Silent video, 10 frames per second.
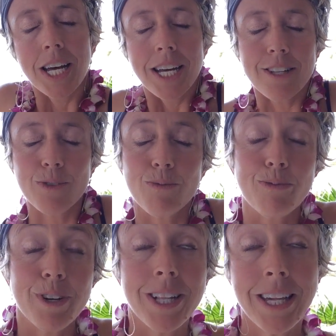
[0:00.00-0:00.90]
it's
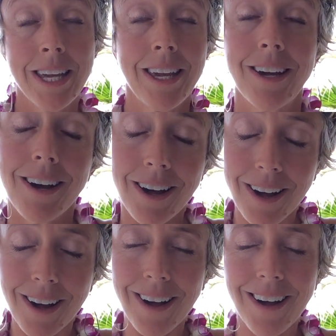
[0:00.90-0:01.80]
really
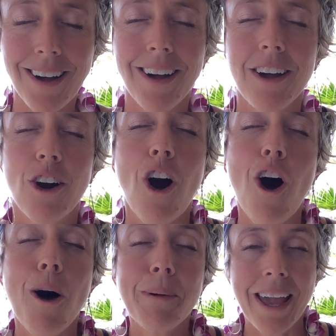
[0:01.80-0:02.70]

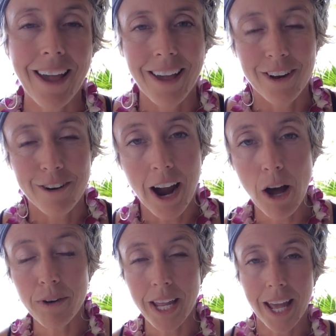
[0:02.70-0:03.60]
calming and
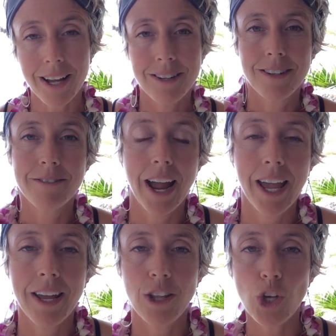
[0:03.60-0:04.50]
grounding,
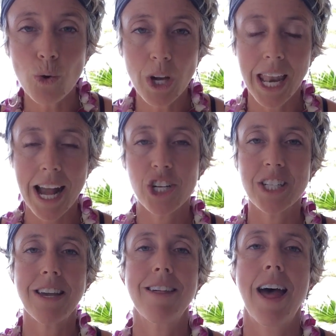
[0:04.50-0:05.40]
right? You can
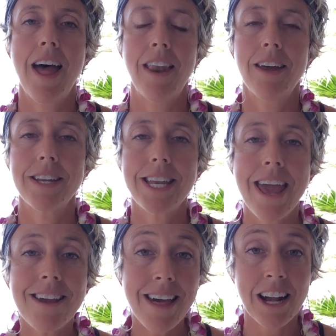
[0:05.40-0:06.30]
actually then
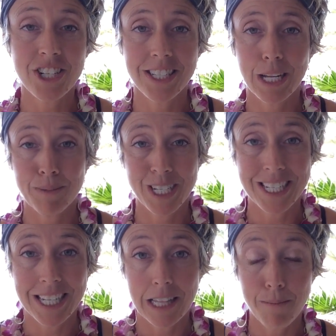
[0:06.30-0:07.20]
take the action steps on
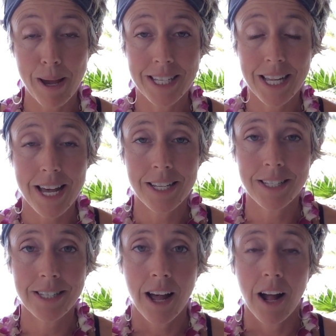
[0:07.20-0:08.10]
a daily
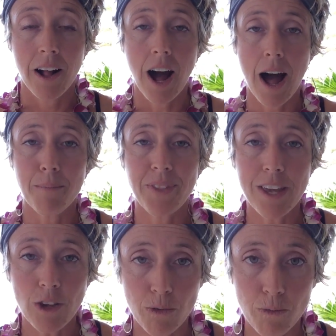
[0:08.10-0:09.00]
basis
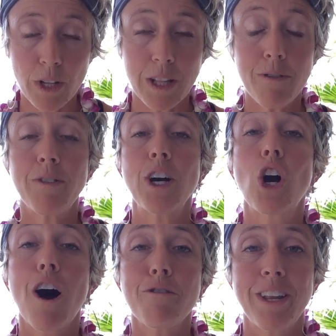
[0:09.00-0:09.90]
that you really feel
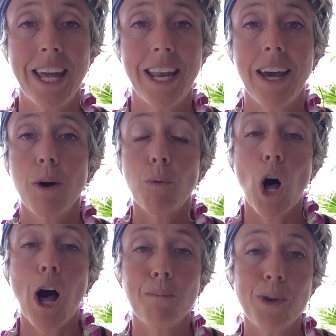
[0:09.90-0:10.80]
confident will
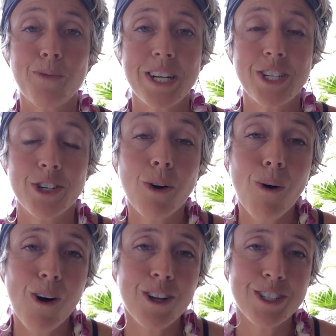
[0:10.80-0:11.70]
help you reach your
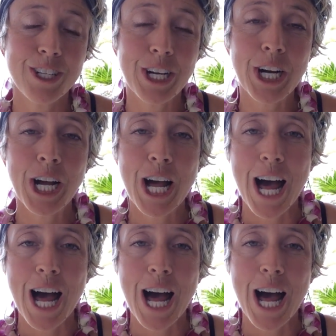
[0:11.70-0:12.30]
goals and your